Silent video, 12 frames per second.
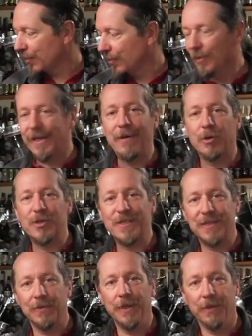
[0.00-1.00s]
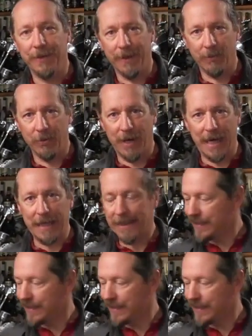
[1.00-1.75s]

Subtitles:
earlier serial number on it,